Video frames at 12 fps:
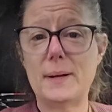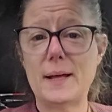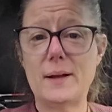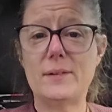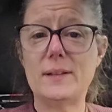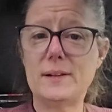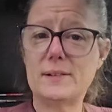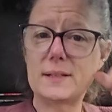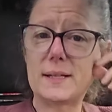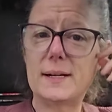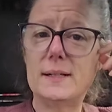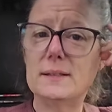I really don't
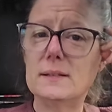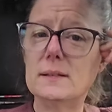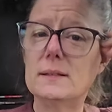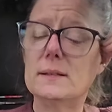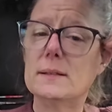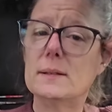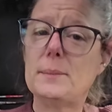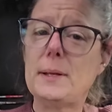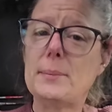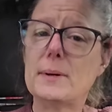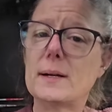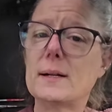care.
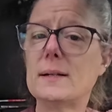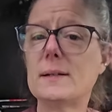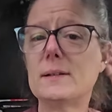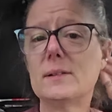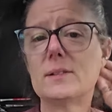People are going to